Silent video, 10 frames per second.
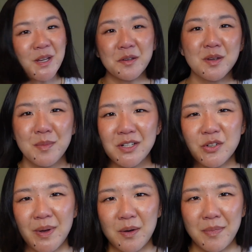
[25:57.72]
tell you much
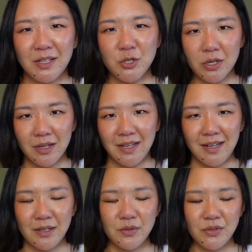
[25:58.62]
about my
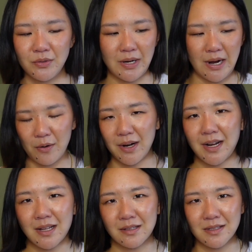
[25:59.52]
journey into how I
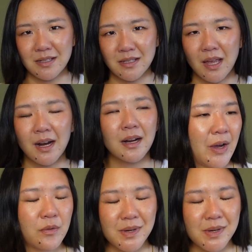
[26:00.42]
got this aesthetic. Found